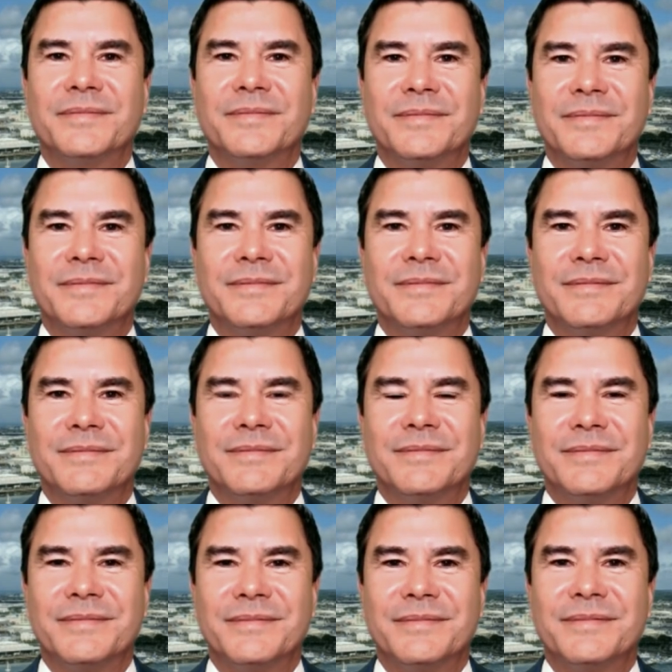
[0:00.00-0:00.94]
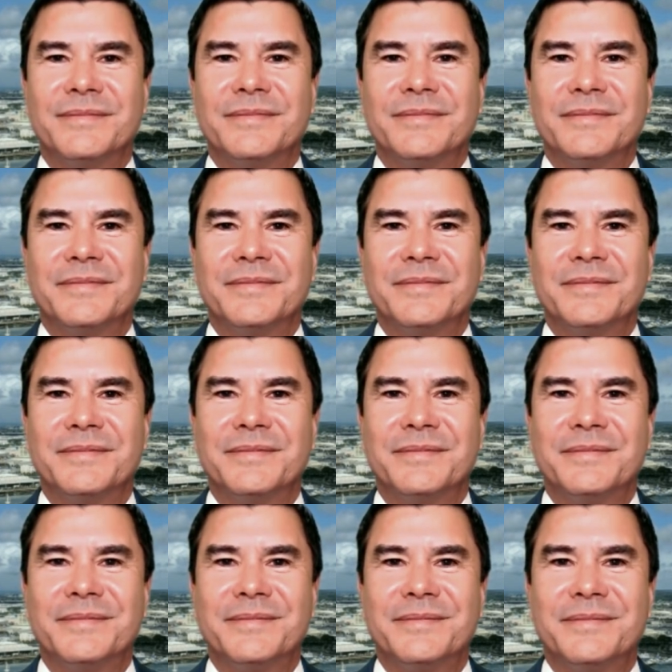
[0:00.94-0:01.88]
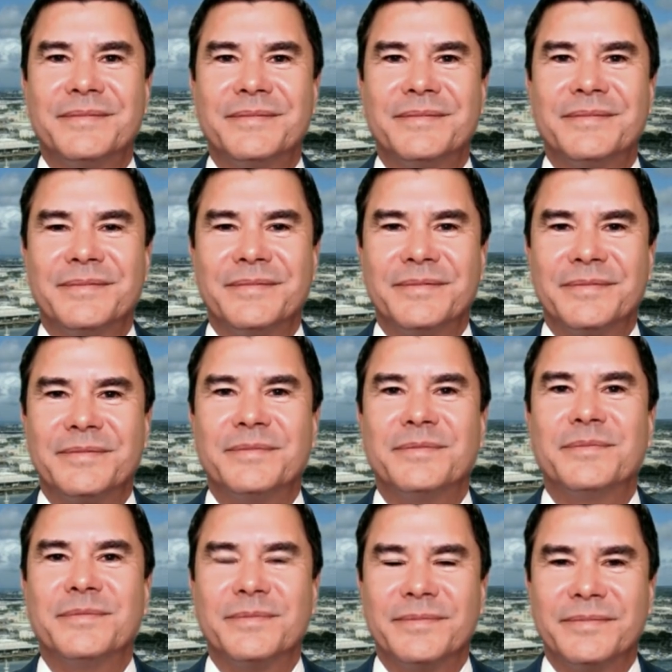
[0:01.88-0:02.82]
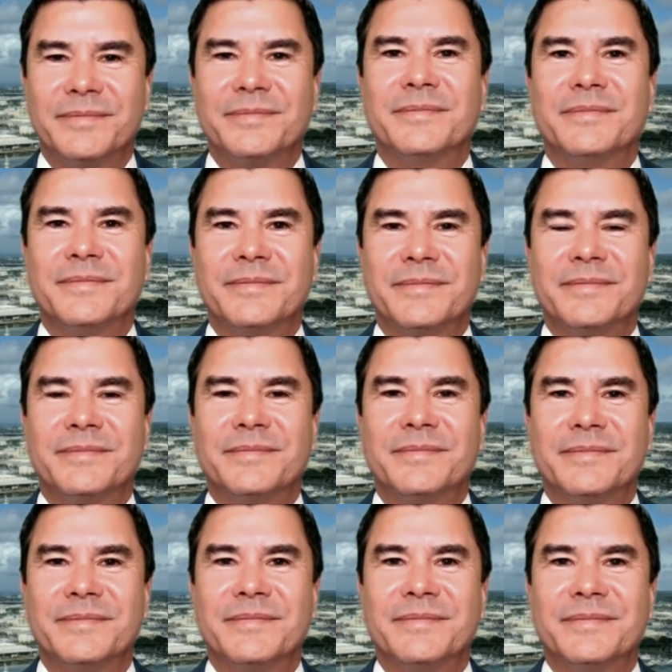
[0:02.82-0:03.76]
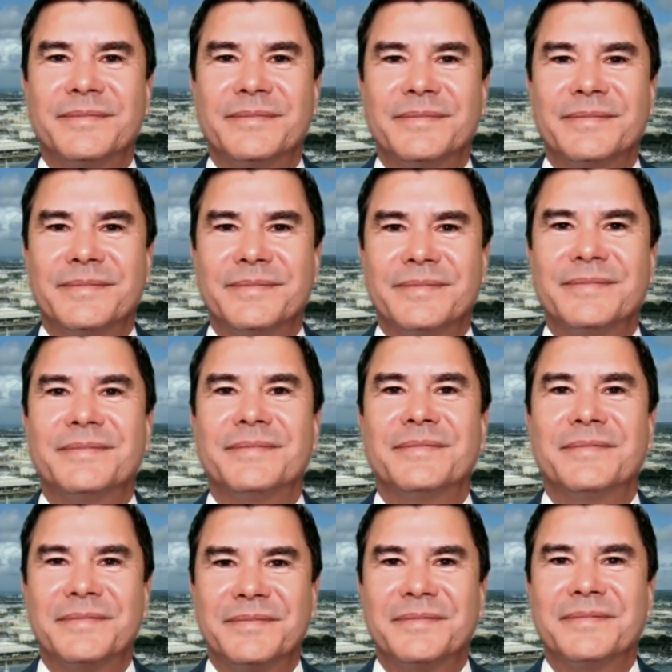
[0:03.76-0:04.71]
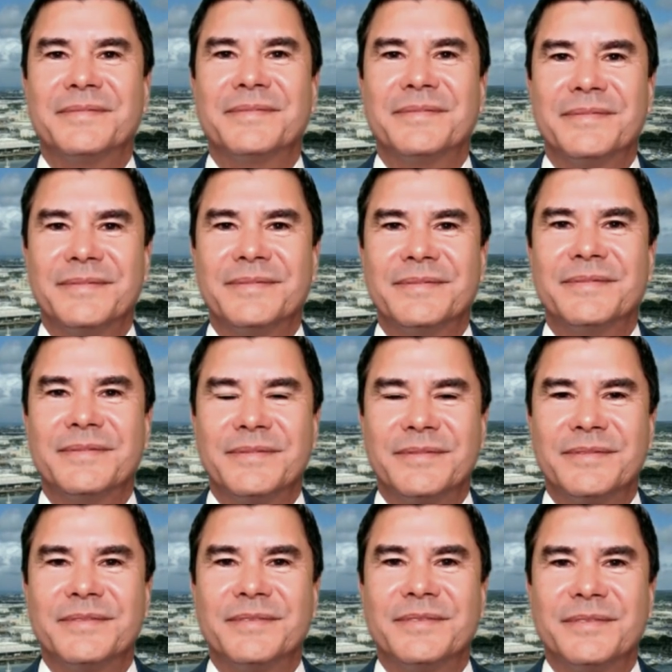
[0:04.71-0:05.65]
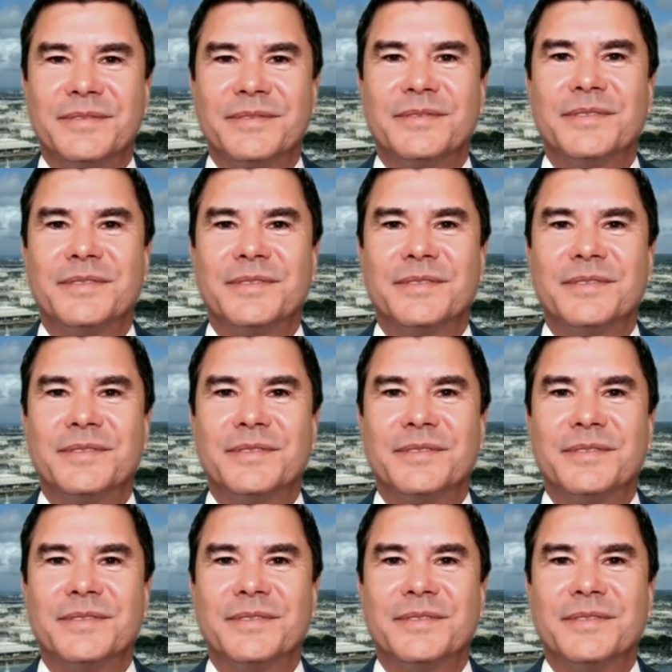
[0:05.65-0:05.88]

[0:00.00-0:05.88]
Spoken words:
The person shown says nothing.